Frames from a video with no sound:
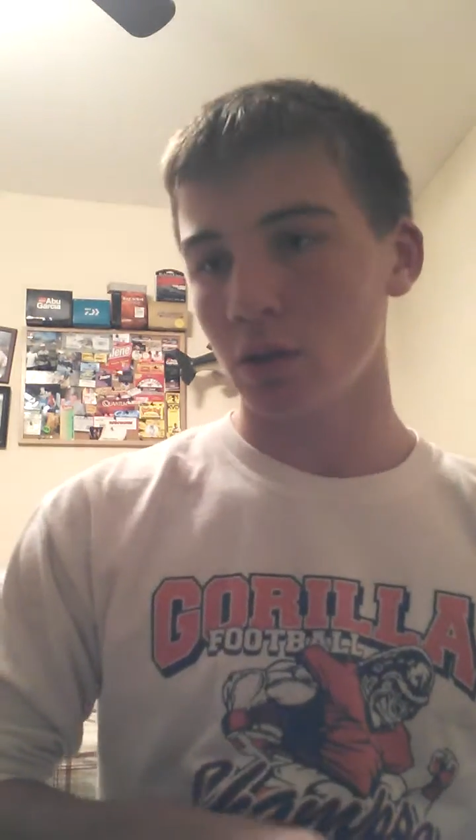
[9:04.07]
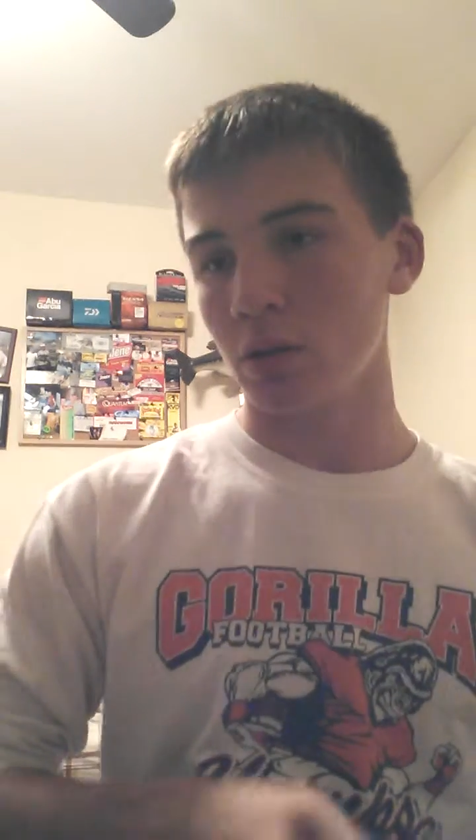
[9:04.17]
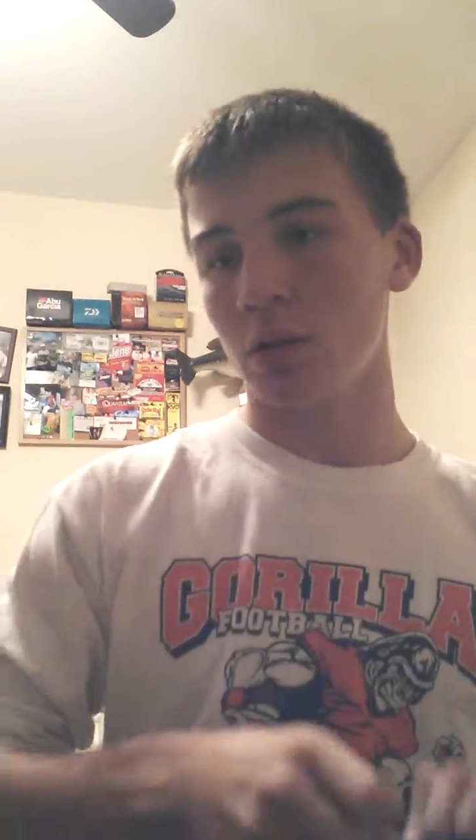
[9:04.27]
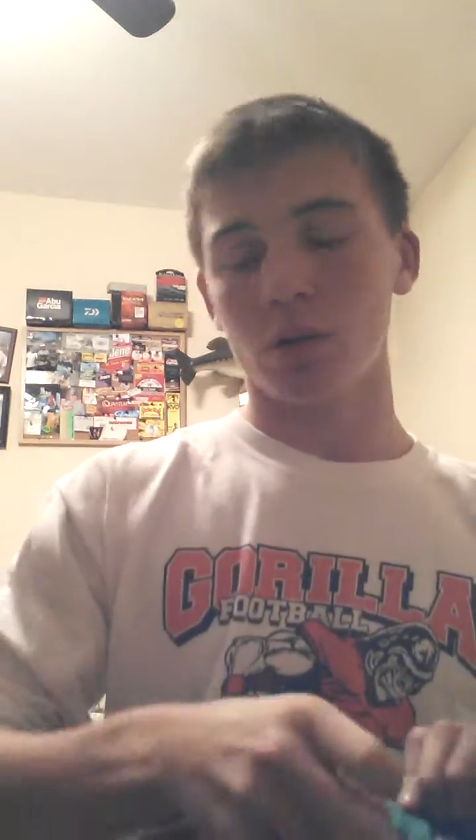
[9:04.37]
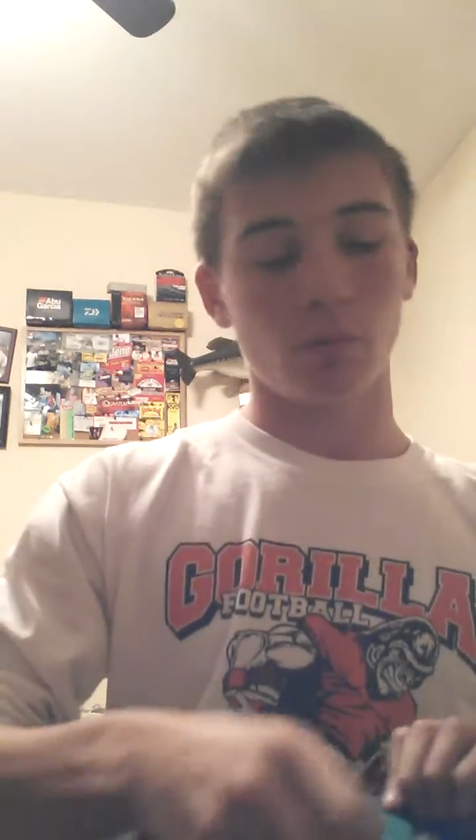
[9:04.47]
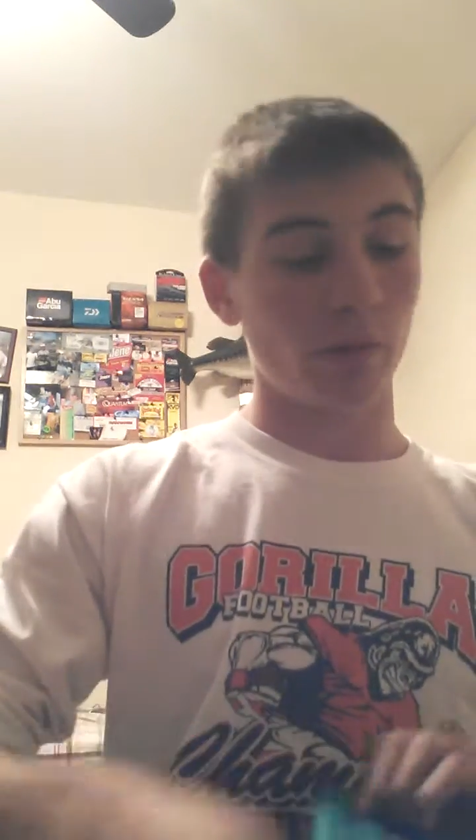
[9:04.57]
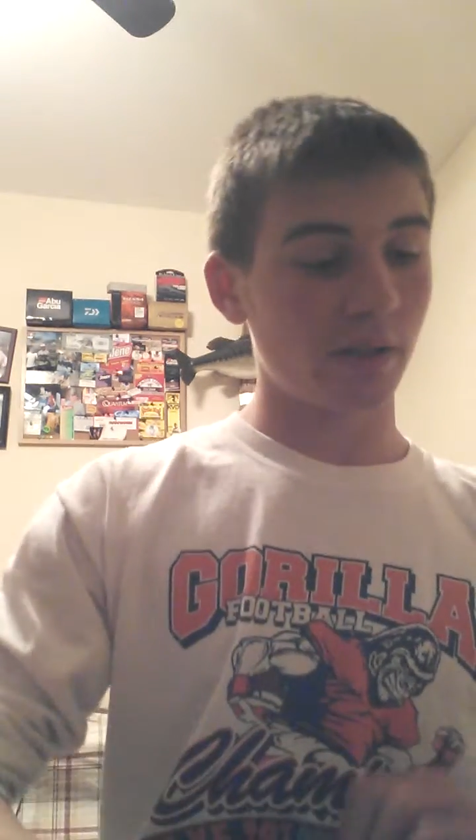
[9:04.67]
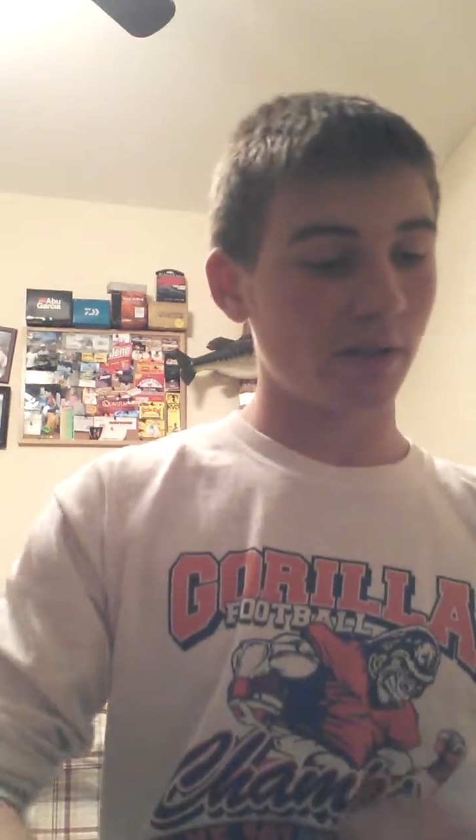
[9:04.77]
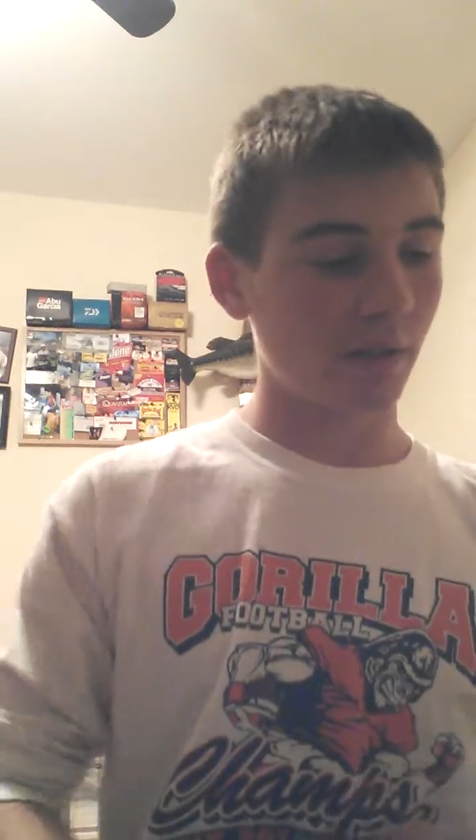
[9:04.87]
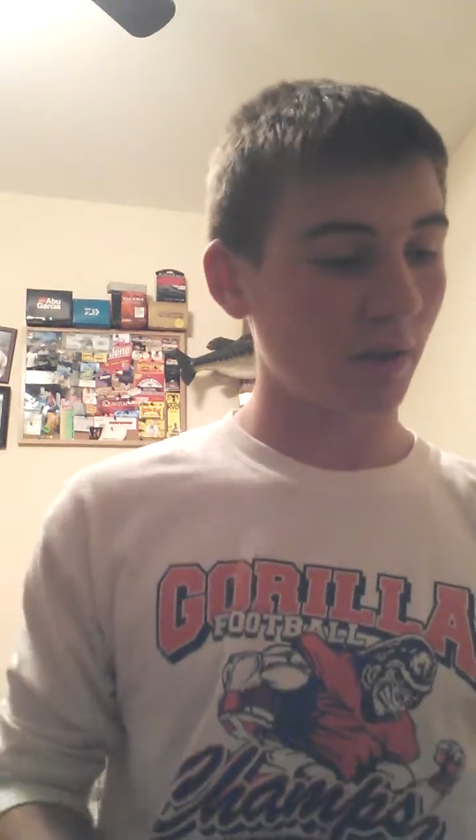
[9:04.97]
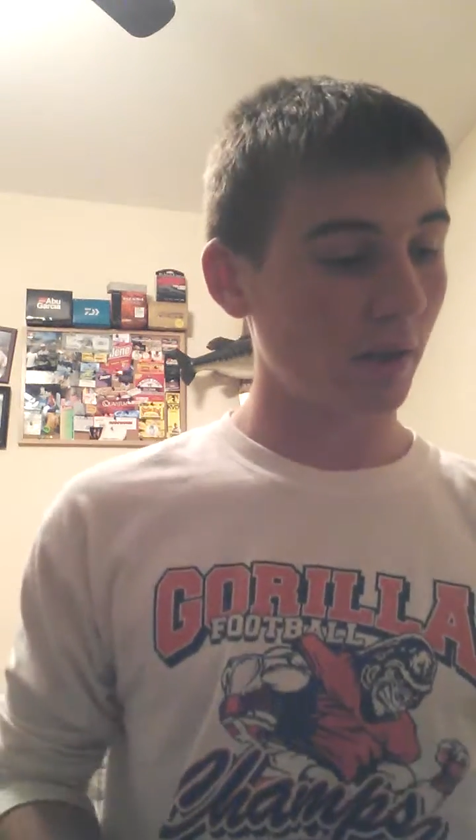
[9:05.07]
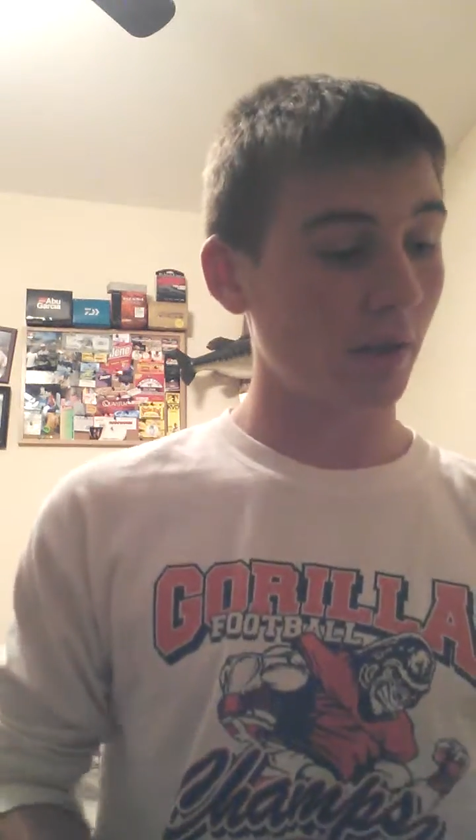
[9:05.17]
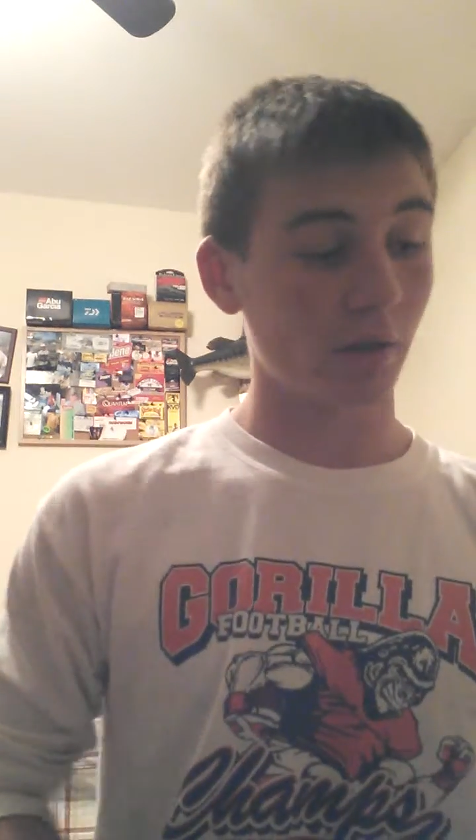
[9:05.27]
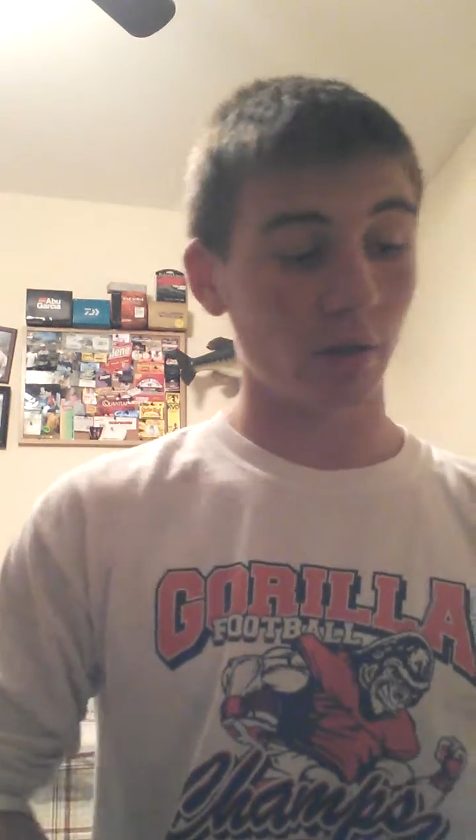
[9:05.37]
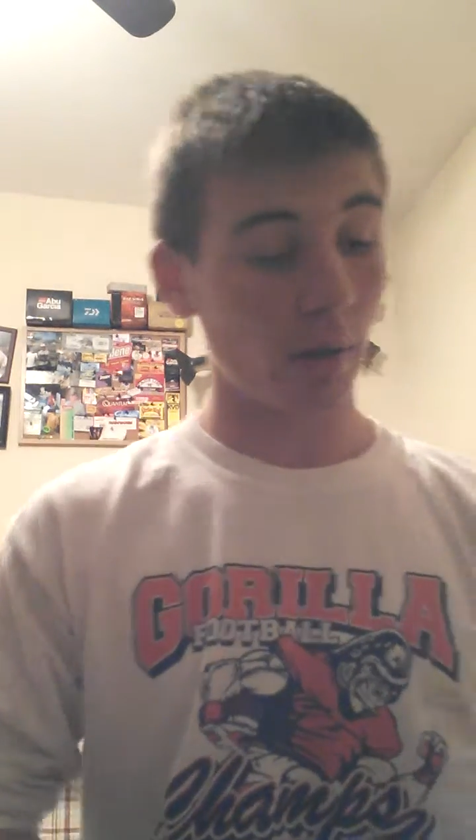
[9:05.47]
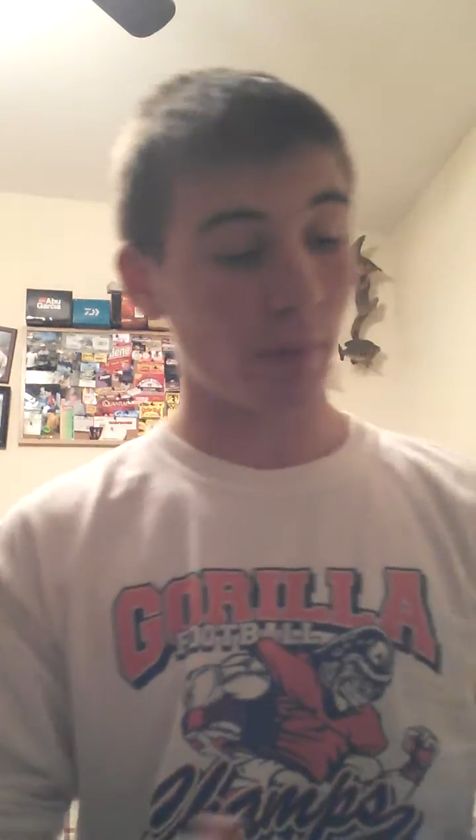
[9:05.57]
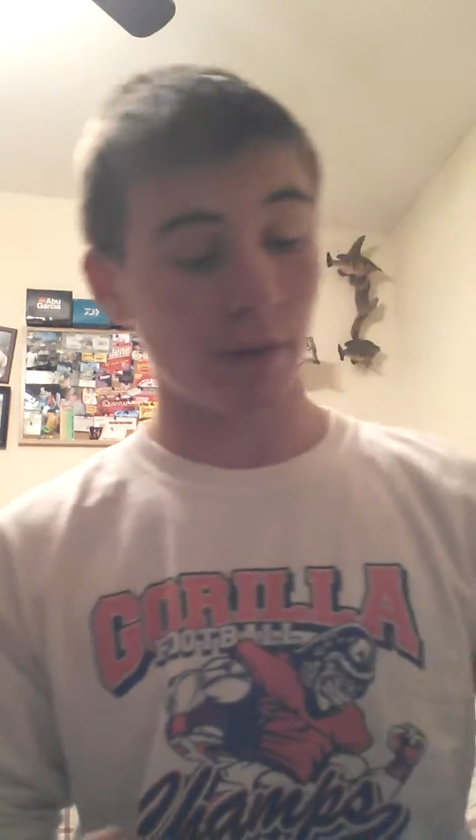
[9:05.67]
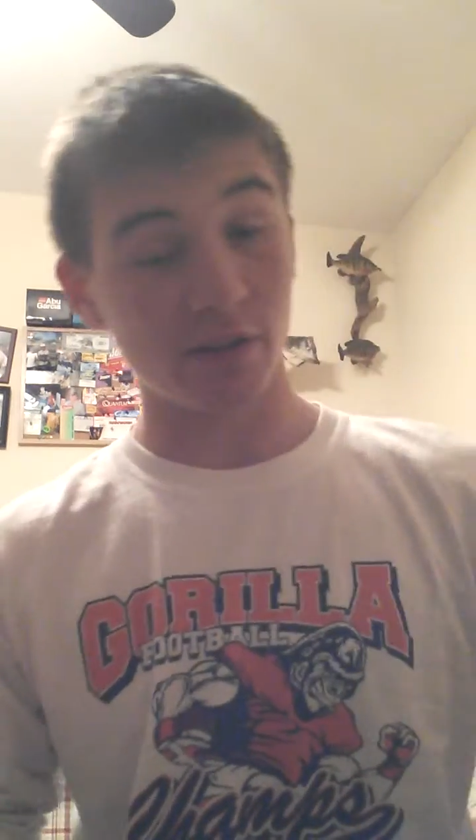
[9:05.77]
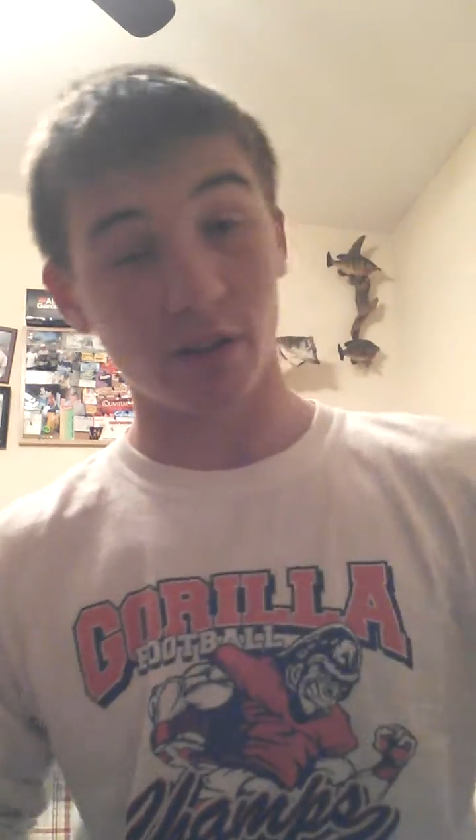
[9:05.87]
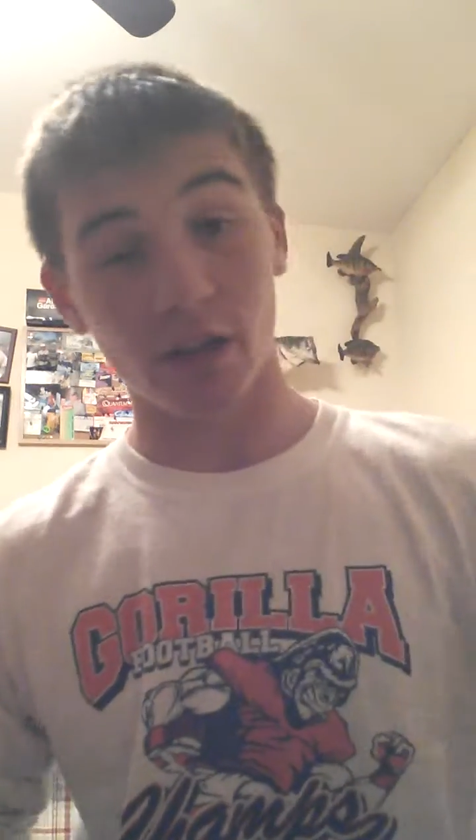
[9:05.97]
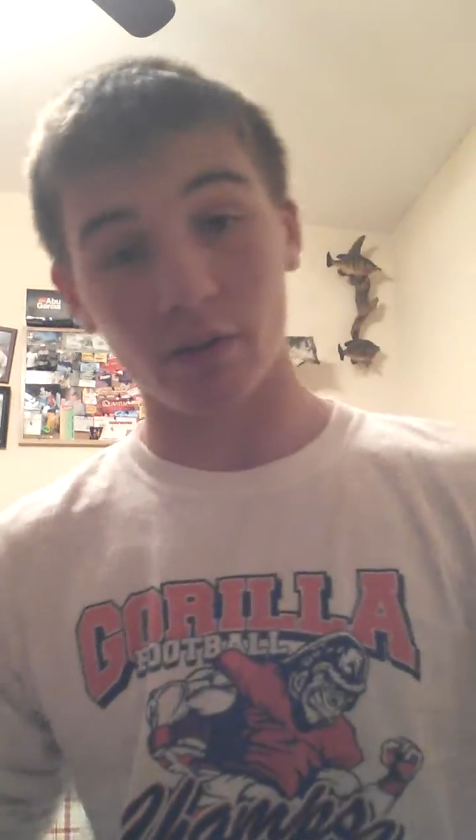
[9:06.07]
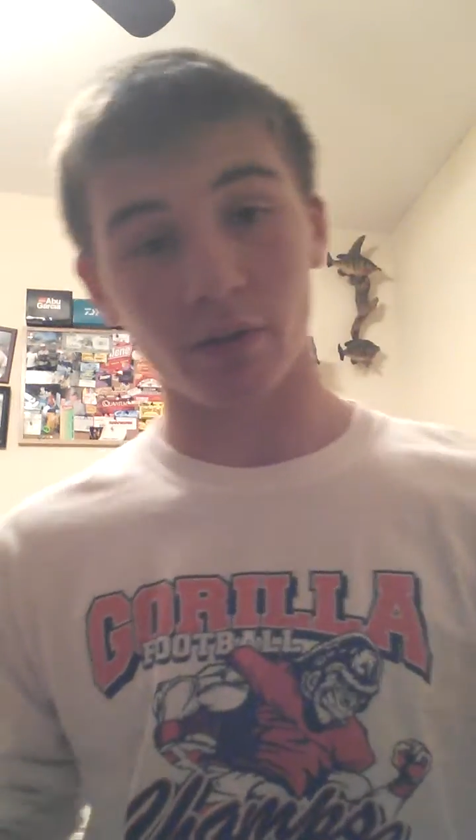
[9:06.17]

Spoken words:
I basically have